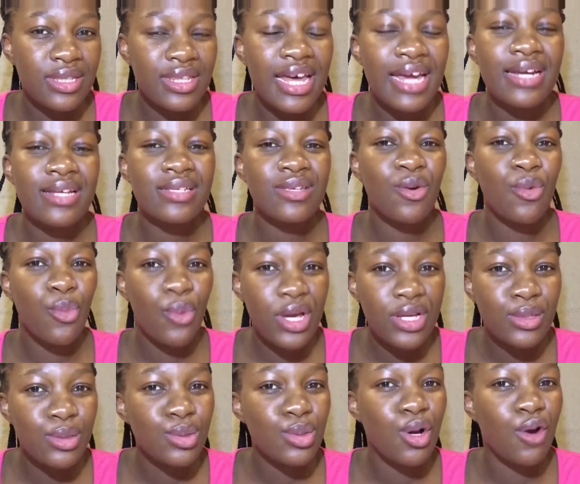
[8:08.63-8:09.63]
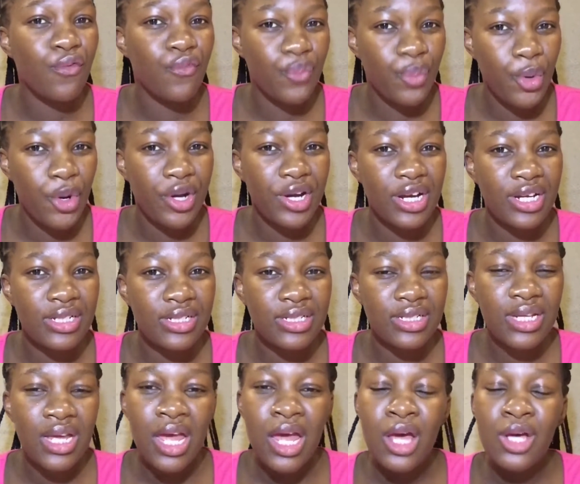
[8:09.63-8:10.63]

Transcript: That is a waste of product.